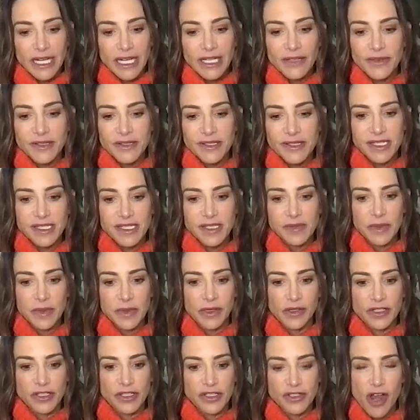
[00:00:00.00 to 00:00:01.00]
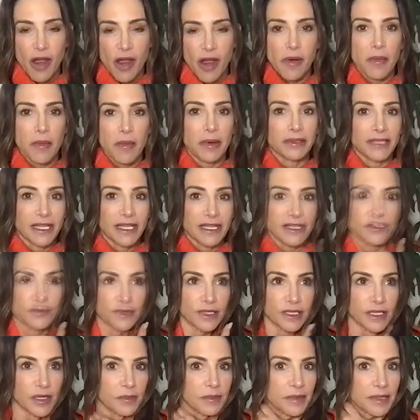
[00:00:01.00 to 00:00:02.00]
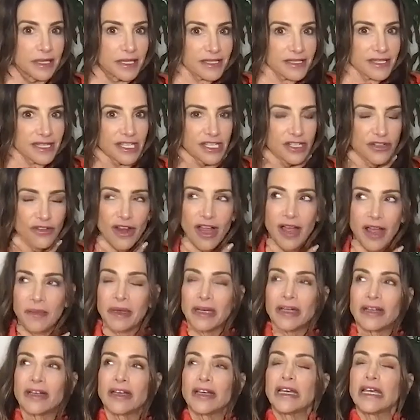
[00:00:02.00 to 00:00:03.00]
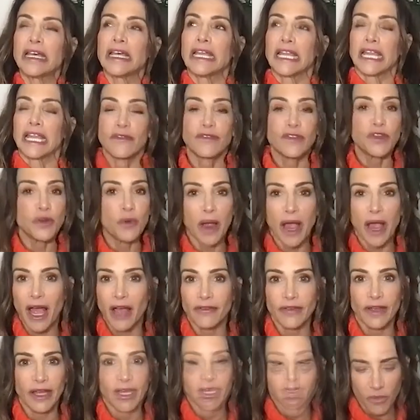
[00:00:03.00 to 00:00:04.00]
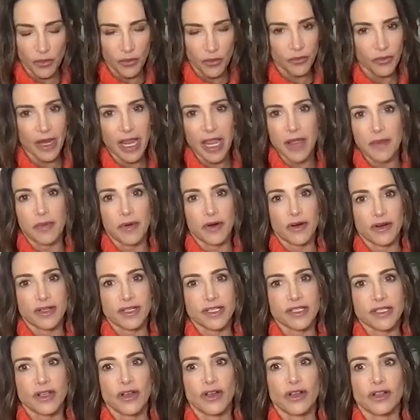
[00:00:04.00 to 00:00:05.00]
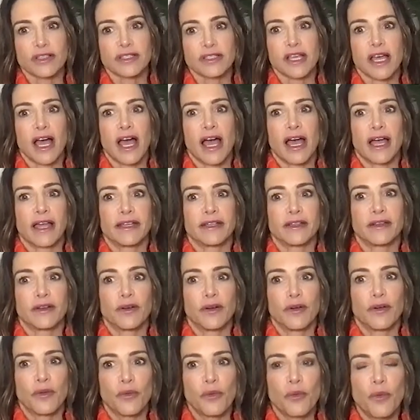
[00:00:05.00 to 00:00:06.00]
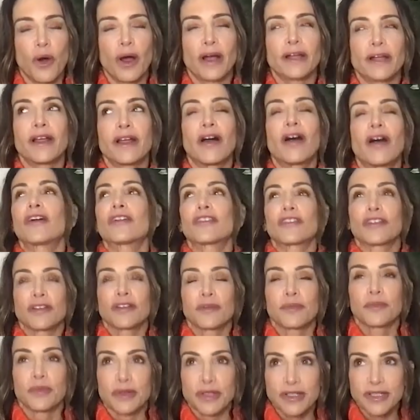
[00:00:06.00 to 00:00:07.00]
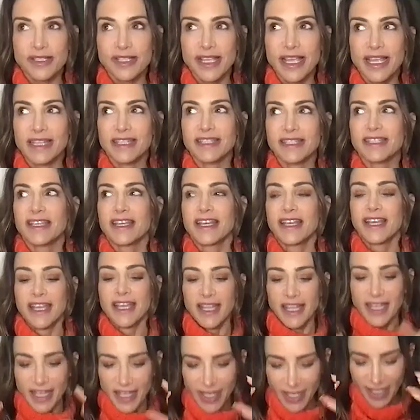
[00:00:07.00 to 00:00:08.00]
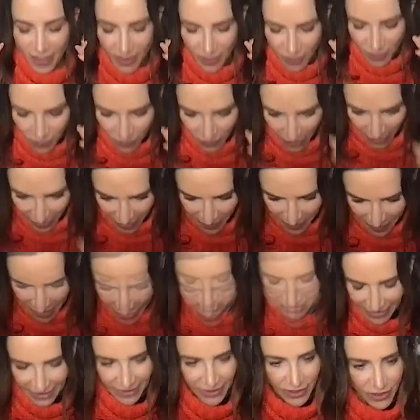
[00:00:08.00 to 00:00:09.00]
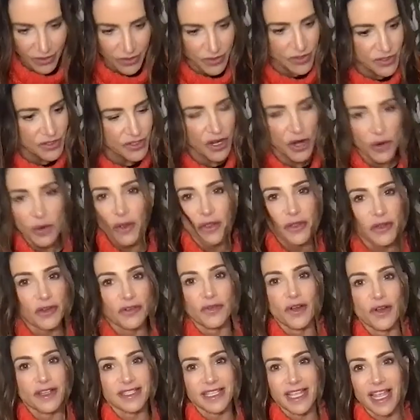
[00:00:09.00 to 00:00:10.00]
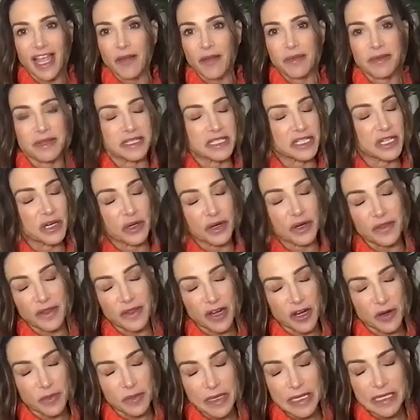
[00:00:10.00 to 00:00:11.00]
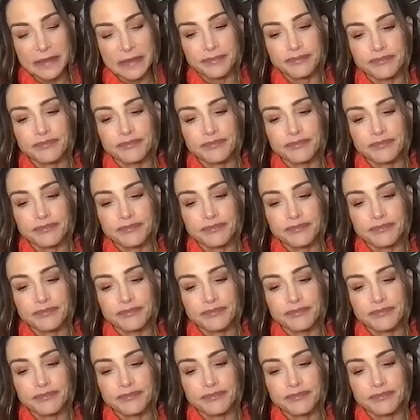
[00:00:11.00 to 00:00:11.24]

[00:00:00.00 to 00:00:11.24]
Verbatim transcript: us experience trauma, but let's go to big T trauma. If you have had rape or assault, I 100% recommend there's no other advice I have than to go to therapy